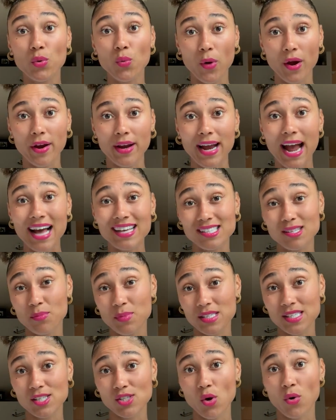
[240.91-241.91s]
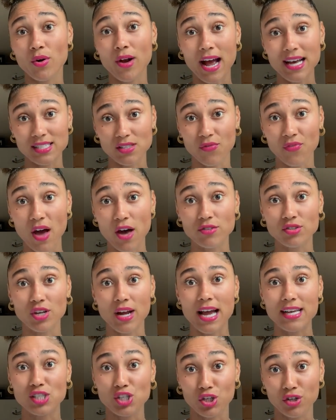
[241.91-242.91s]
wearing as the business owner, as the
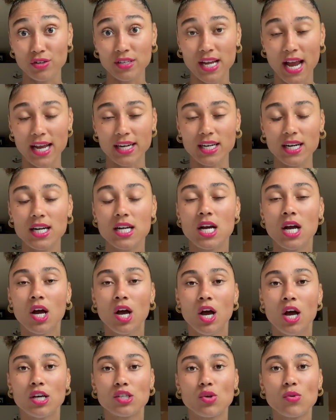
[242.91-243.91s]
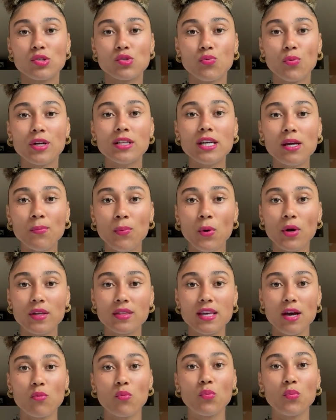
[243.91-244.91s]
founder, as the creator. So it's really
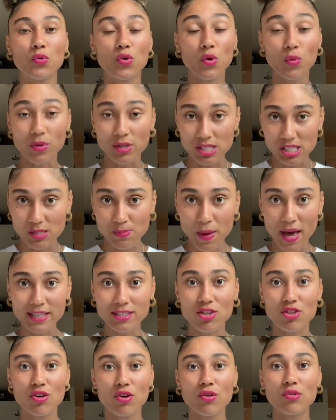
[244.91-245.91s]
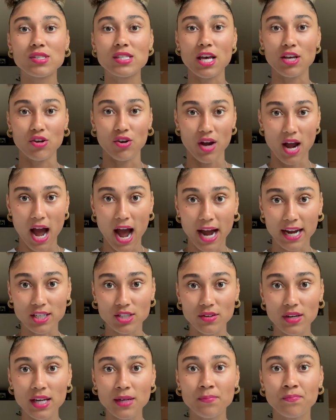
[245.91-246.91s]
important that you respect those that you're
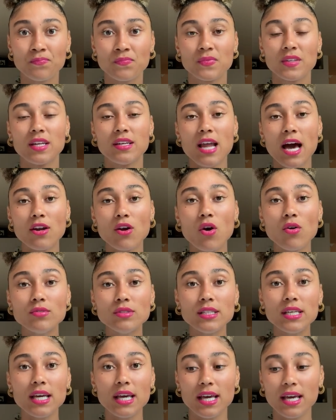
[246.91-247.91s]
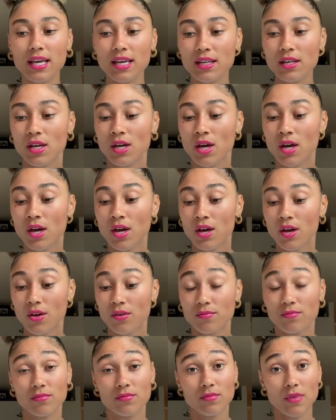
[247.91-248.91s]
hiring, not only in
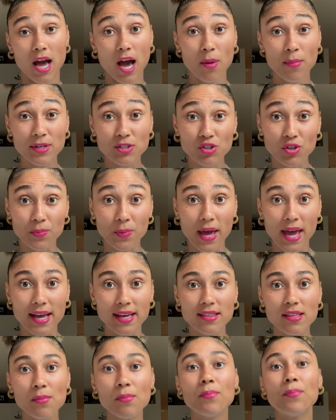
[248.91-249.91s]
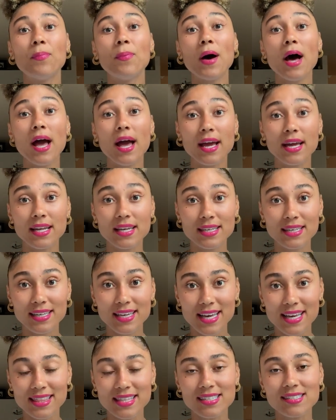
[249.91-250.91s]
how much you're paying them, but
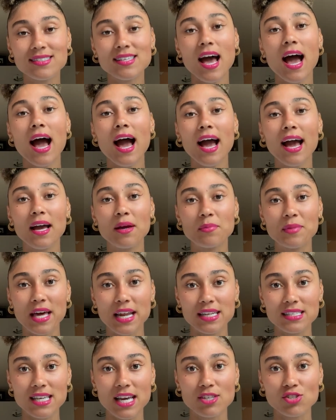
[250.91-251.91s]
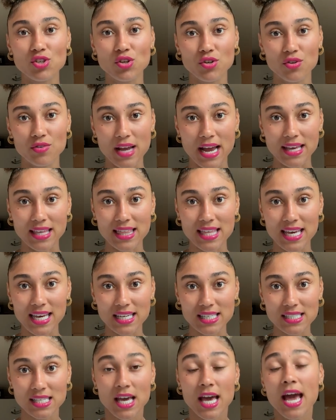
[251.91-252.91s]
in the time that it takes to create
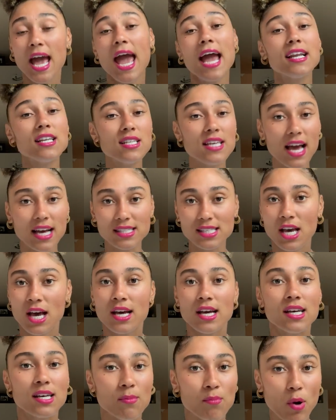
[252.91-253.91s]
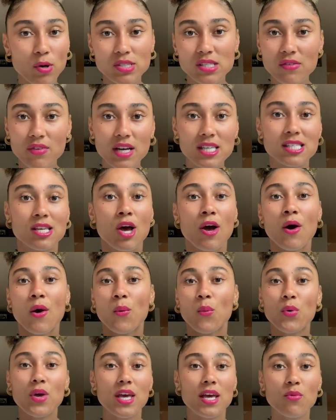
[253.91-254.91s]
things. And yes, most of us,
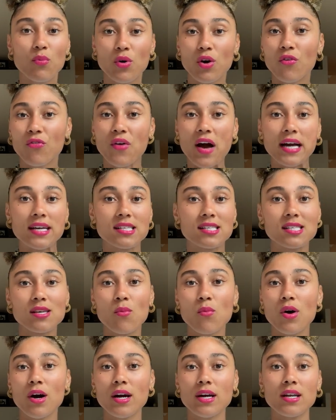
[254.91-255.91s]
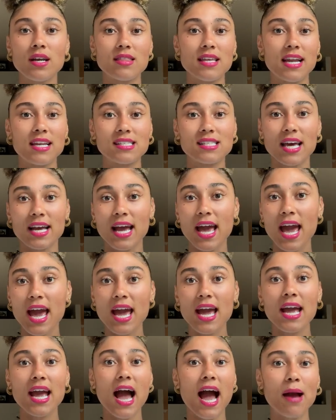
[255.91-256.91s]
we will find someone that is like,
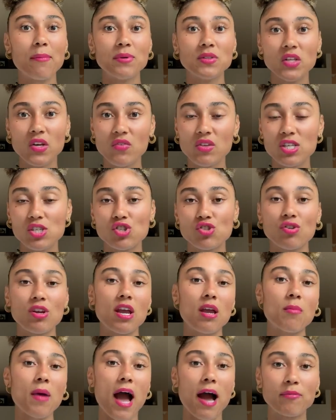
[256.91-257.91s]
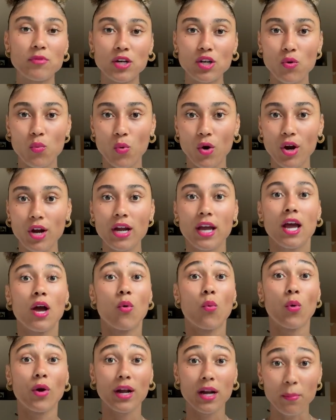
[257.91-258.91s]
hey, I believe in this dream, I'm gonna work,
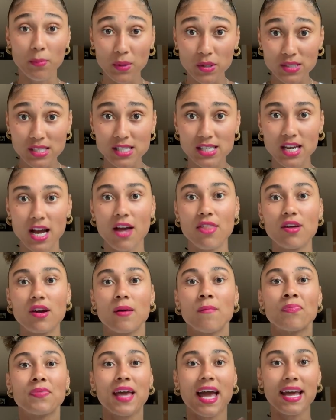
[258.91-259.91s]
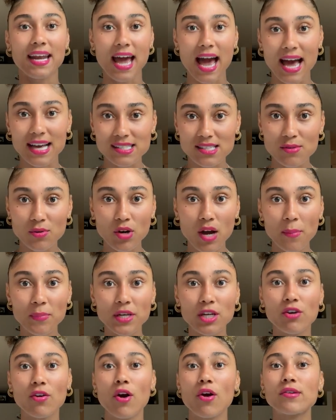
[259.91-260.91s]
we're gonna build it together, and as the
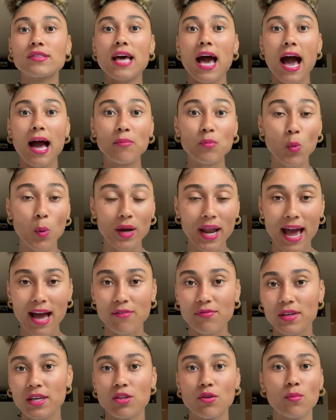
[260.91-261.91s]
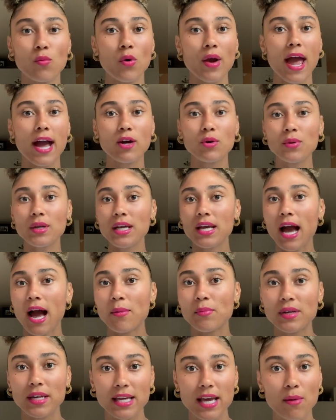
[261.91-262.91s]
company grows, I'm going to have either more equity,
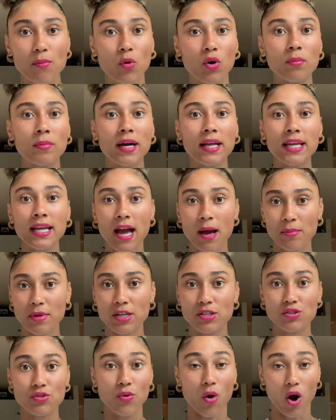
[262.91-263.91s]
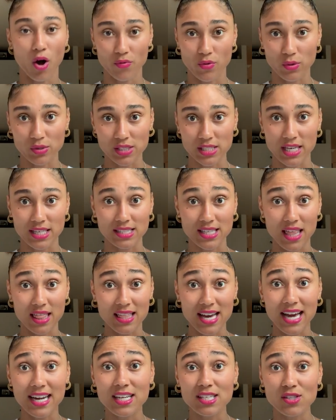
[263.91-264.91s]
I'm gonna get more money, I'm gonna do all those things.
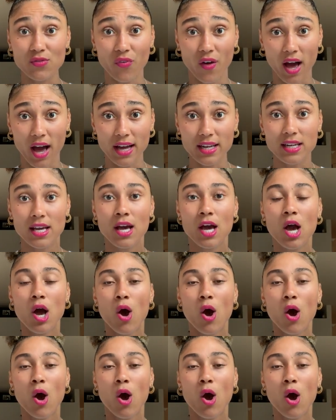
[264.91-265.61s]
That is fine.